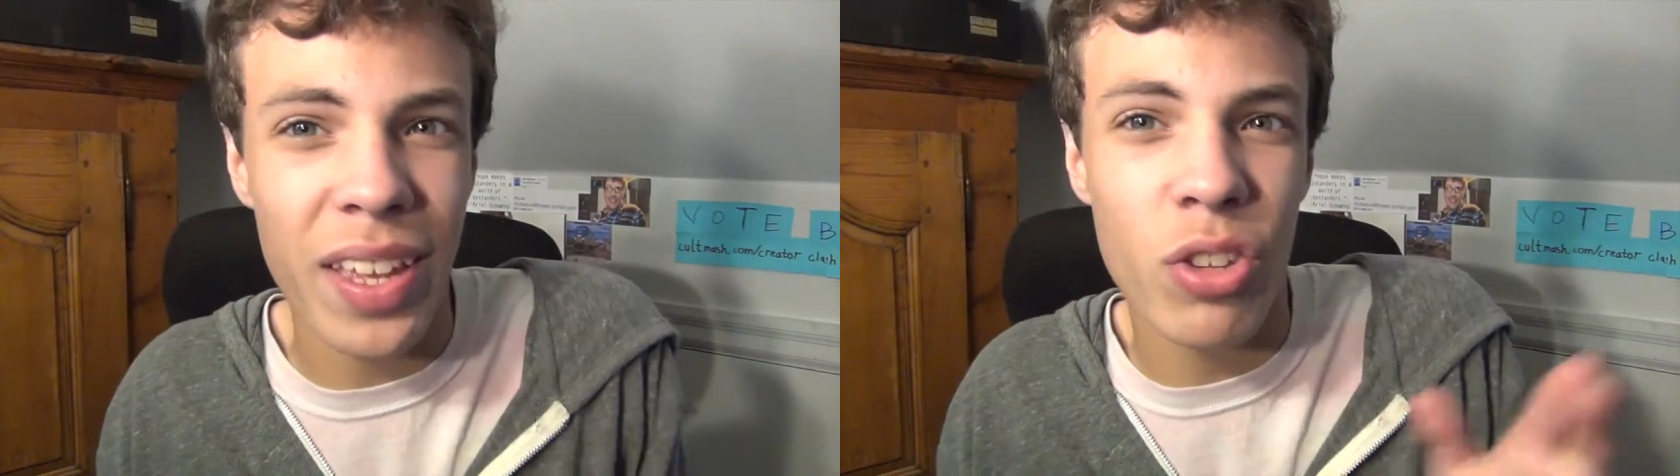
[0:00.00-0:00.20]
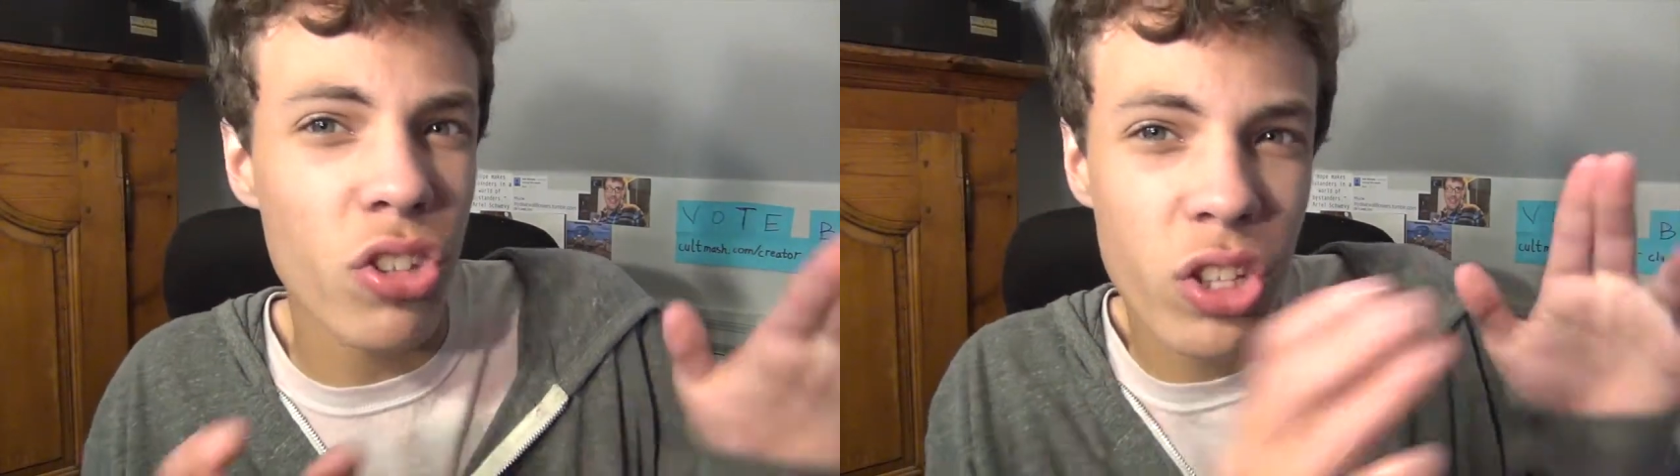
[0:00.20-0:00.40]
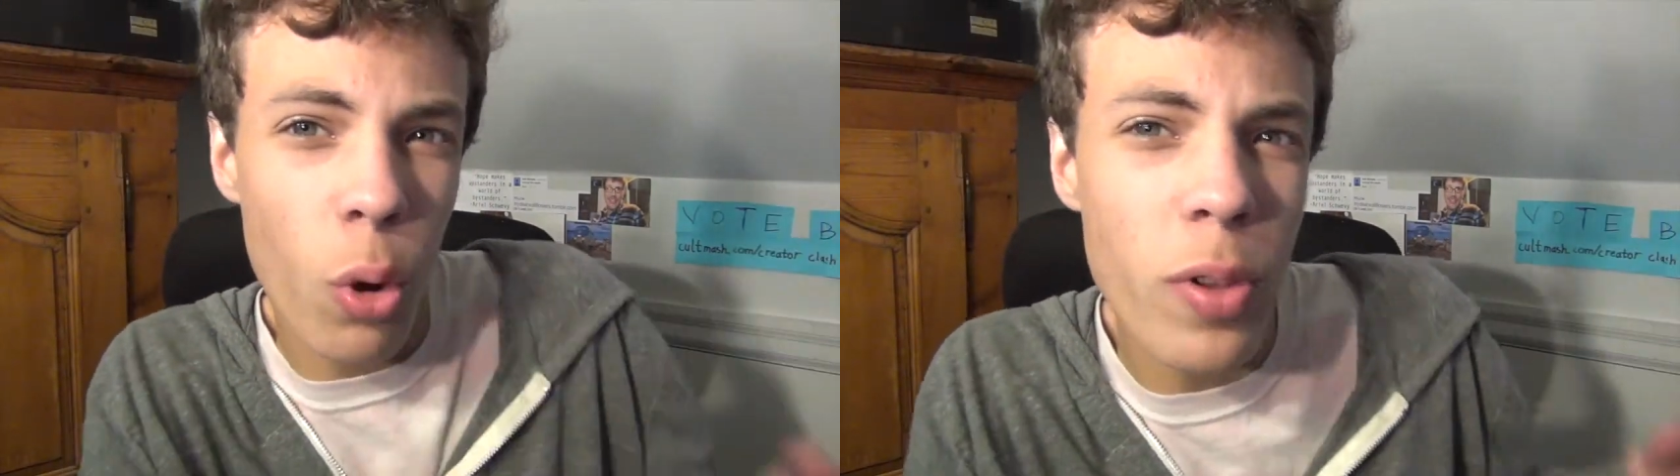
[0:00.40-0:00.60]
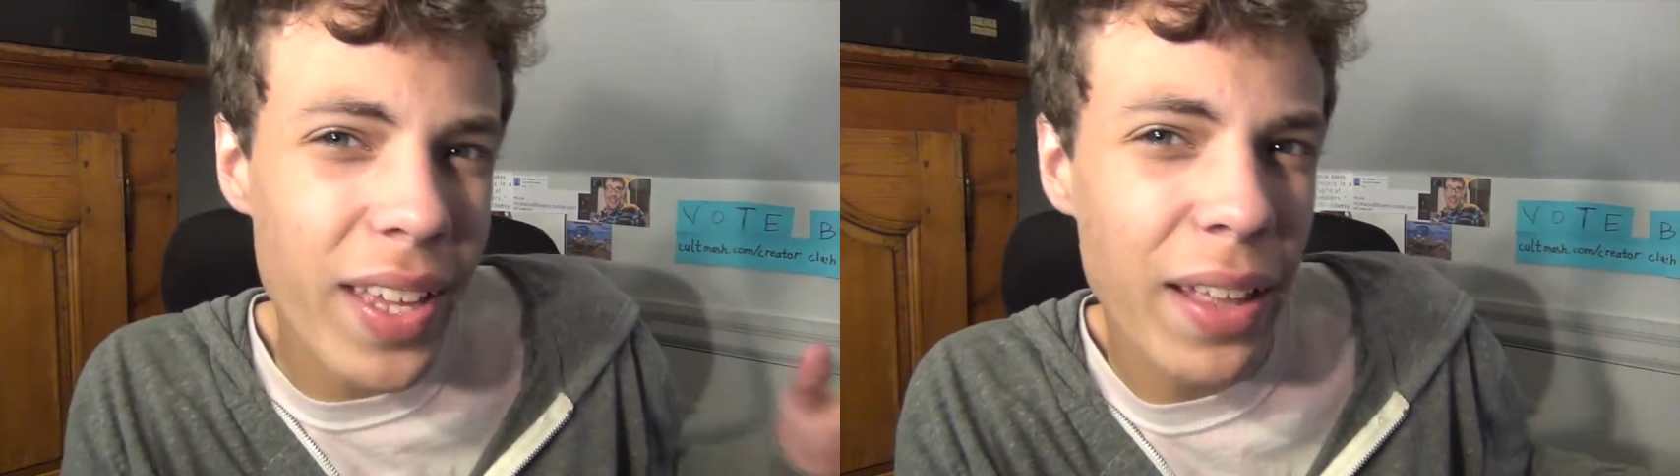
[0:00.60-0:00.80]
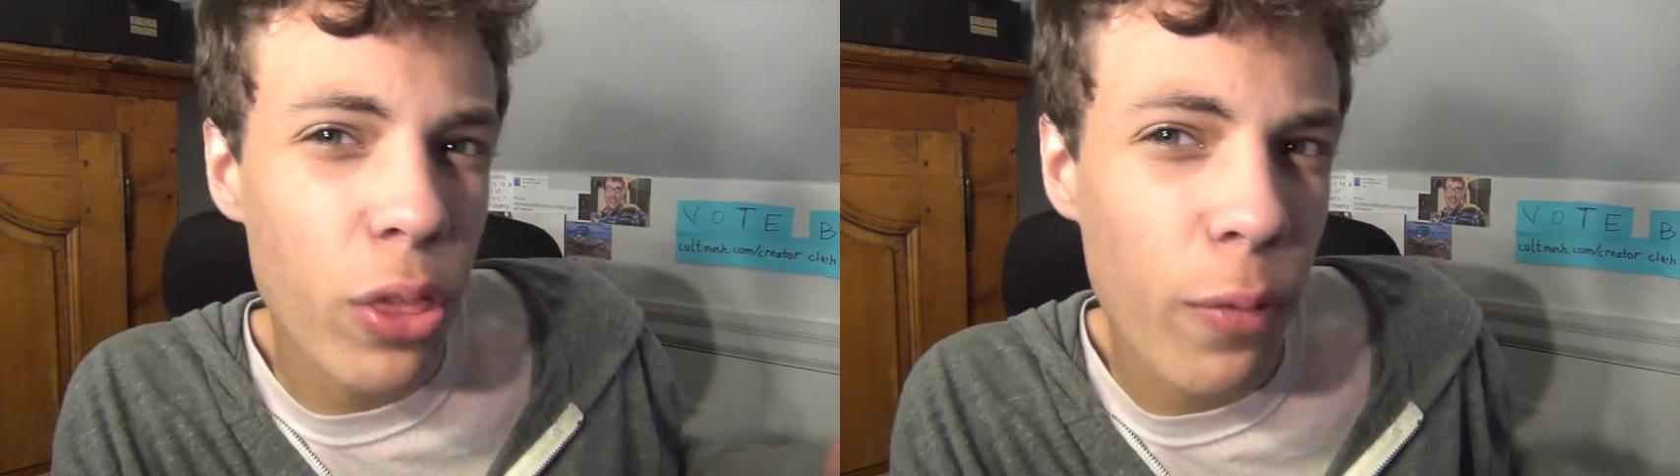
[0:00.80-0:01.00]
it just goes
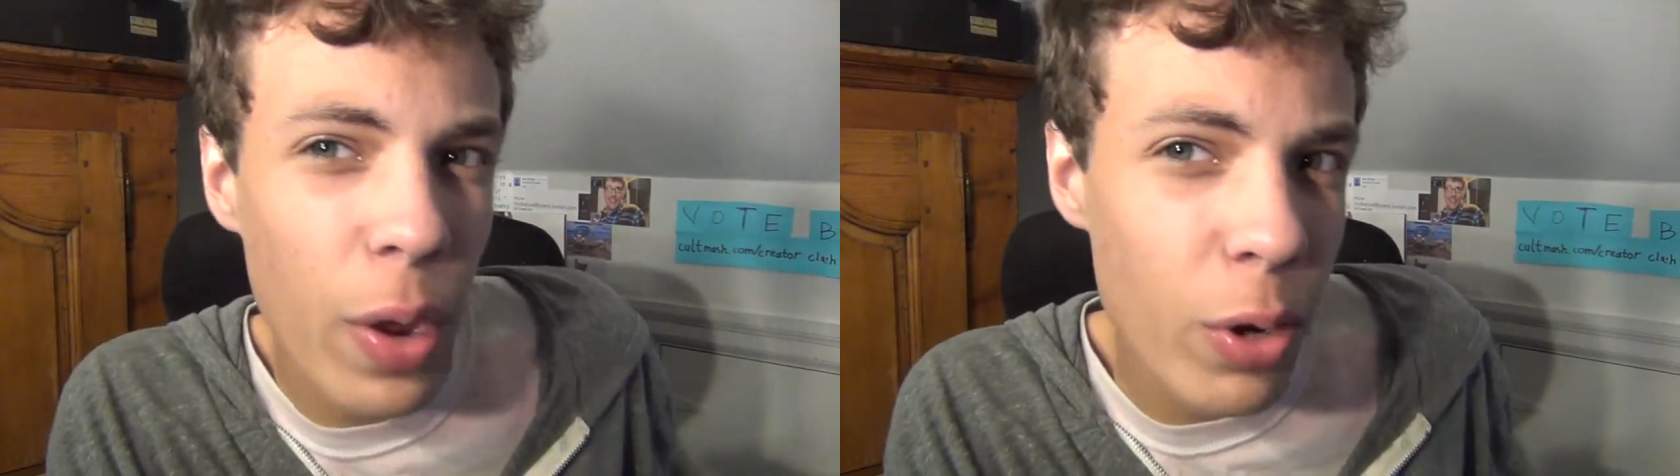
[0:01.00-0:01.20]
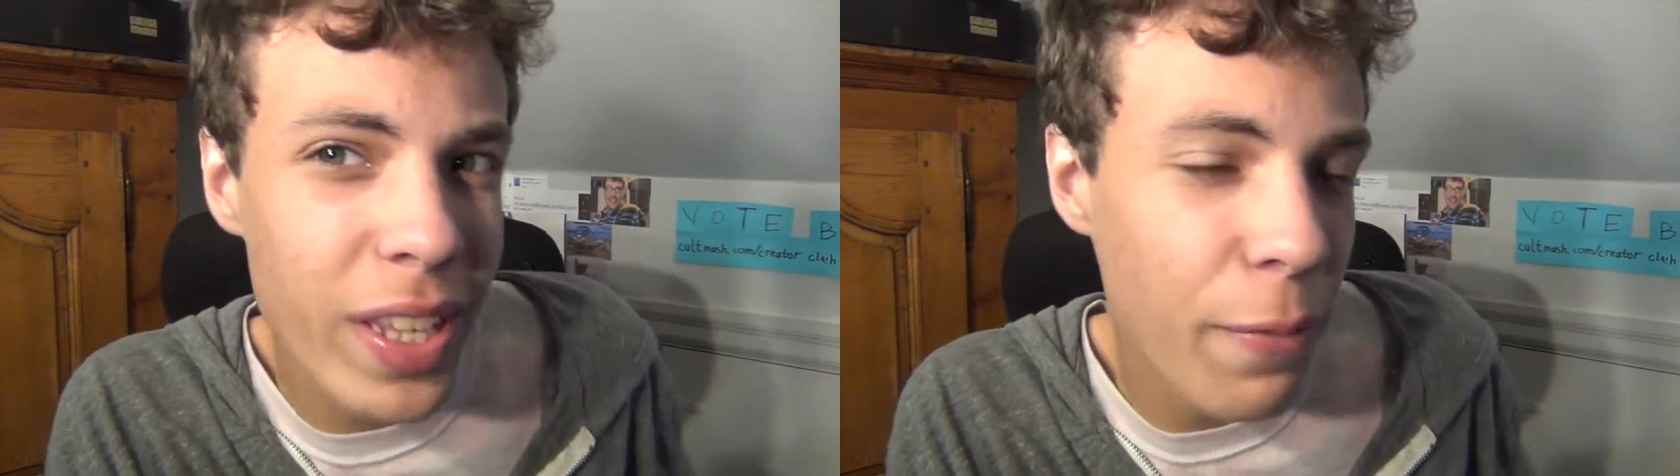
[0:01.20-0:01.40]
against the very